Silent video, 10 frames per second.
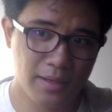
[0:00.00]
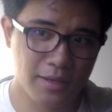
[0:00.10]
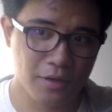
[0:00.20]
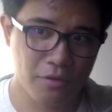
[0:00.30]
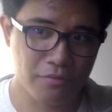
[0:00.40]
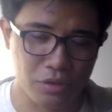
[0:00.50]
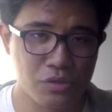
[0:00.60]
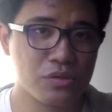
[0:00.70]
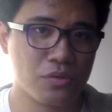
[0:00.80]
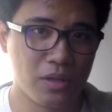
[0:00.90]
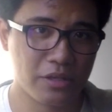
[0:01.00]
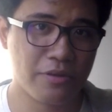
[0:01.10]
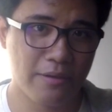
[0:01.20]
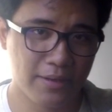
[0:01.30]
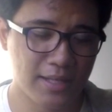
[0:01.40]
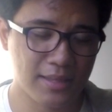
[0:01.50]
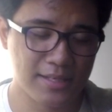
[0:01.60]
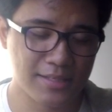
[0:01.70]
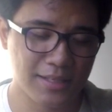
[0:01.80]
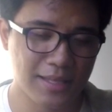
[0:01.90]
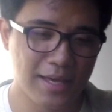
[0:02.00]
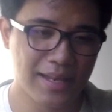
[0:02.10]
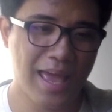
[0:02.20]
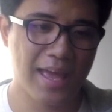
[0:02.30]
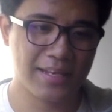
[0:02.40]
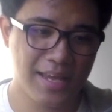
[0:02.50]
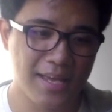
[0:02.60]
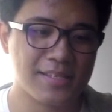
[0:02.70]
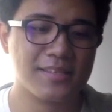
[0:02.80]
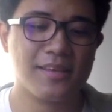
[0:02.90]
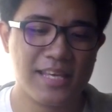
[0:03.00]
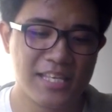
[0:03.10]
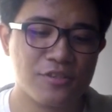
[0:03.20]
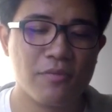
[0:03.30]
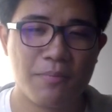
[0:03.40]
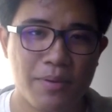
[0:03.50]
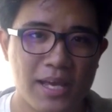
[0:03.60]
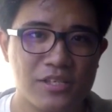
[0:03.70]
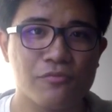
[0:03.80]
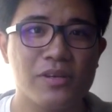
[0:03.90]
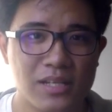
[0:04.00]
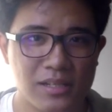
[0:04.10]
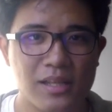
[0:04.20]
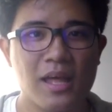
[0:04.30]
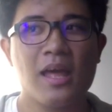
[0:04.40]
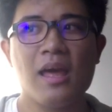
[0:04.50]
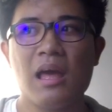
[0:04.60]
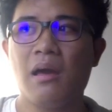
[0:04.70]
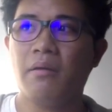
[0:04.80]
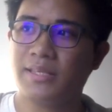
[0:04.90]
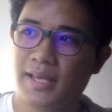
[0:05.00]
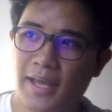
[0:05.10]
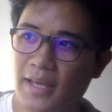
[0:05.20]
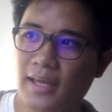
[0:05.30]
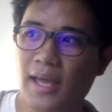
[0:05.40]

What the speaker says: you know, due to all the traffic and things like that. And yes, each web page will take